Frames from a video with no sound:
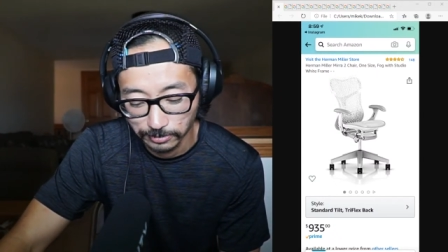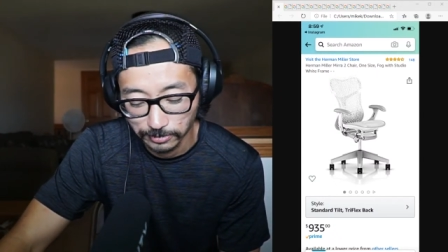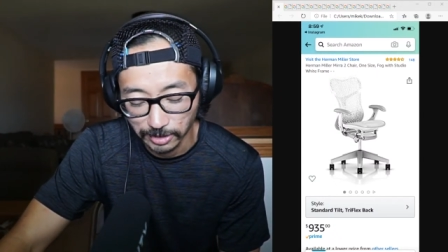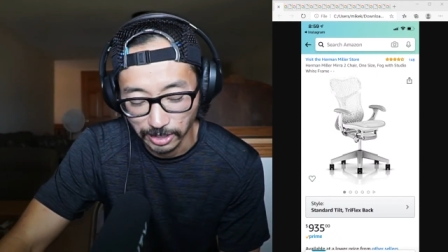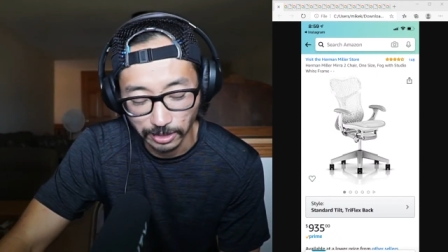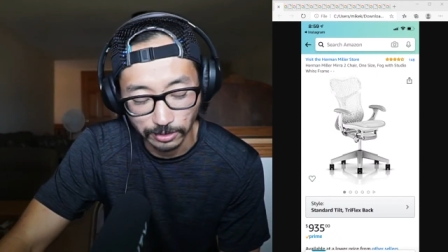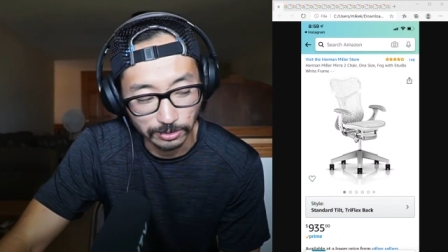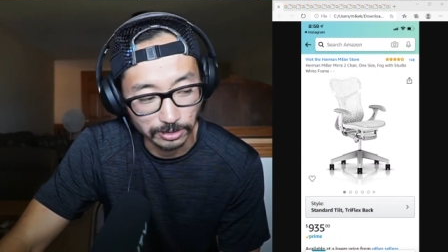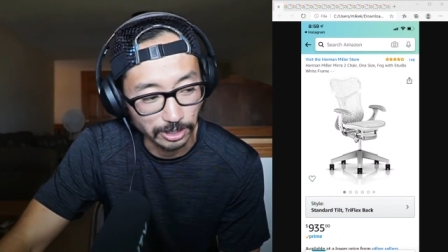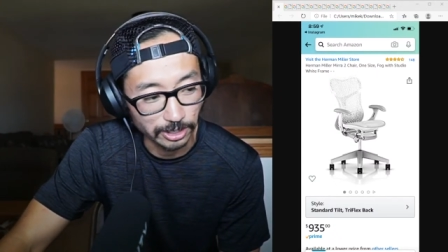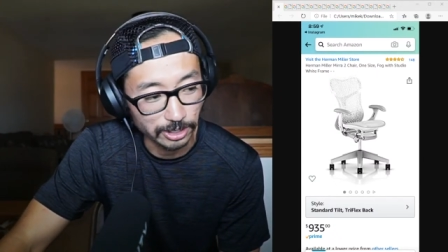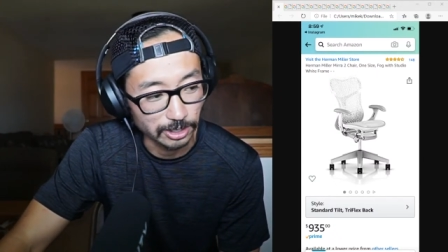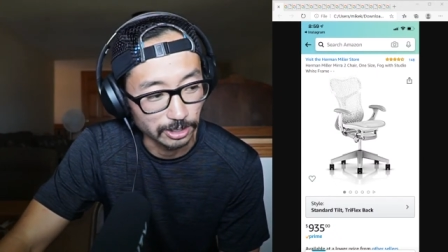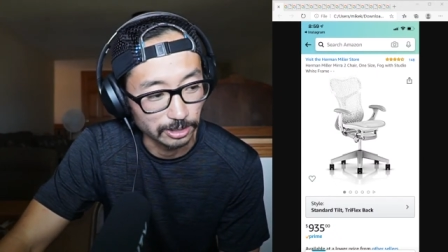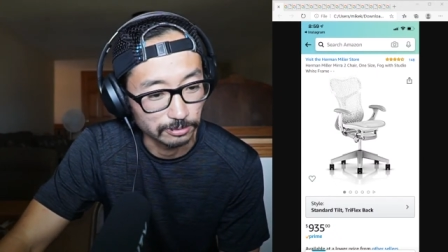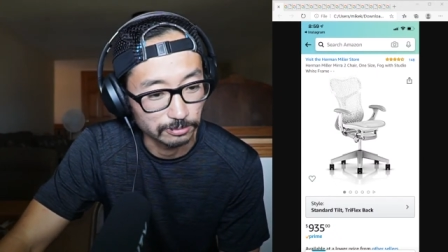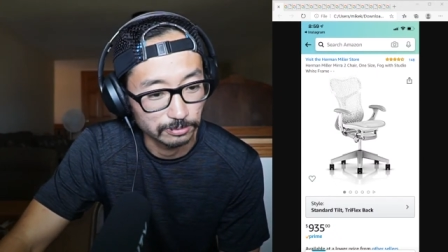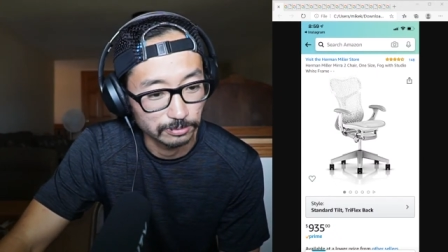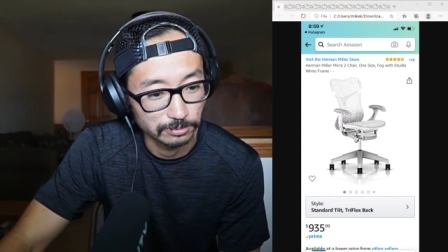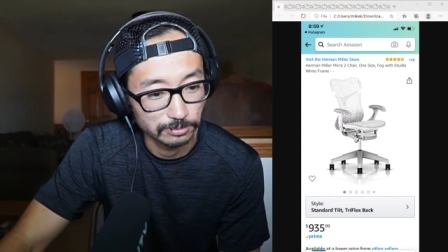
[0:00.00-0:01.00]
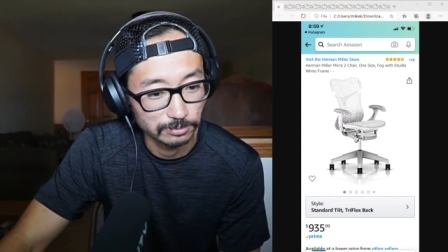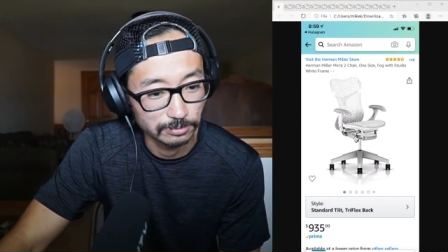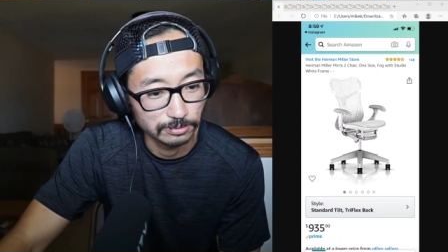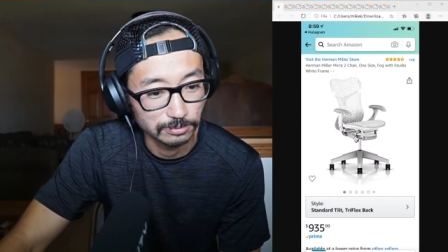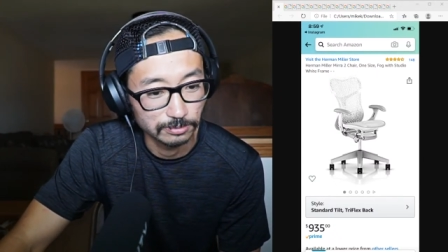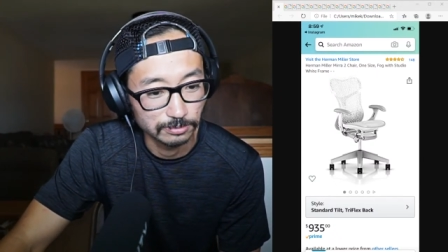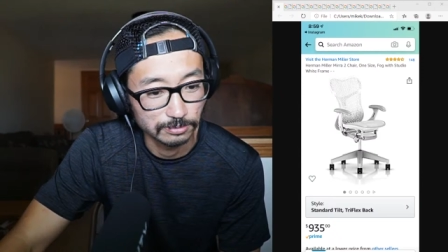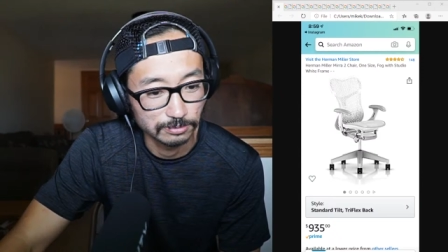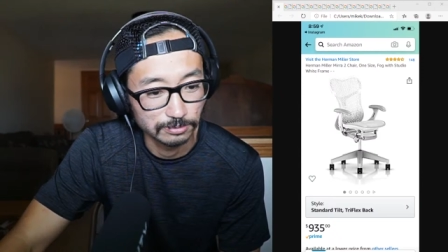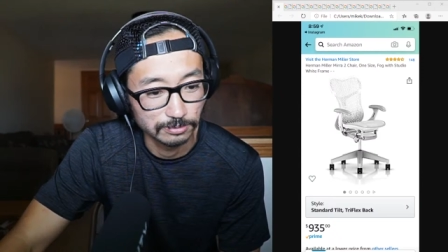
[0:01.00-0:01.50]
I don't like it.
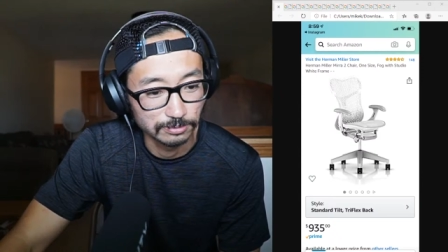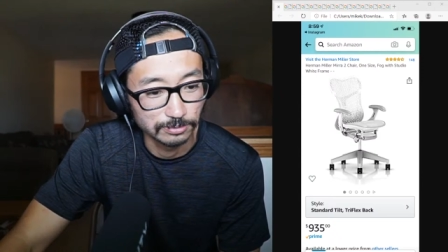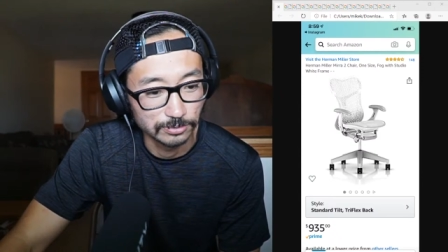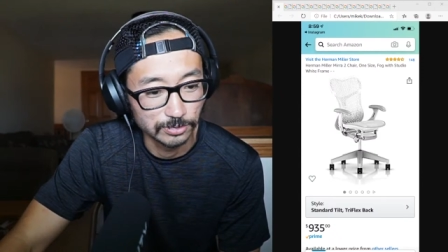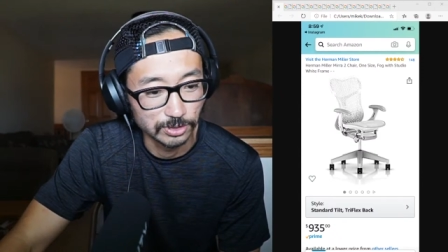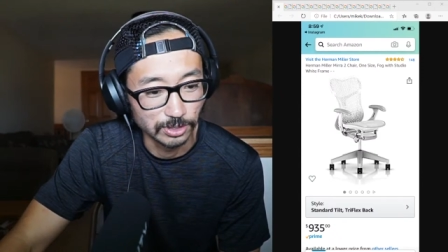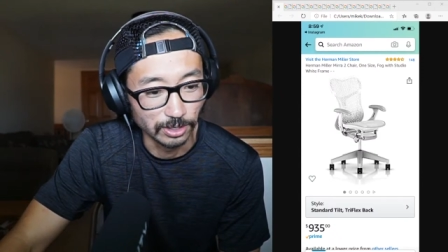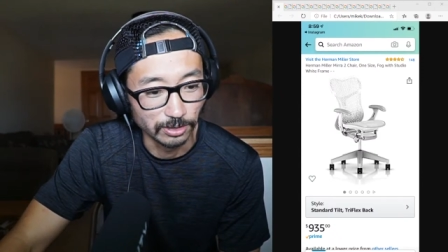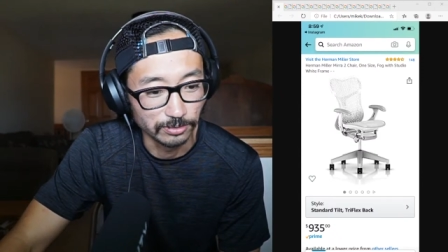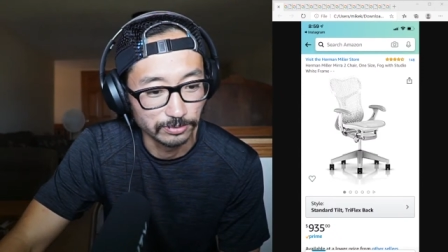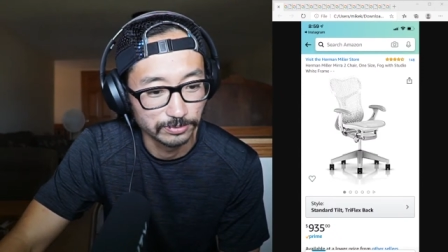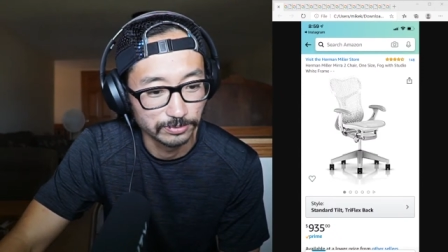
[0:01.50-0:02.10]
So,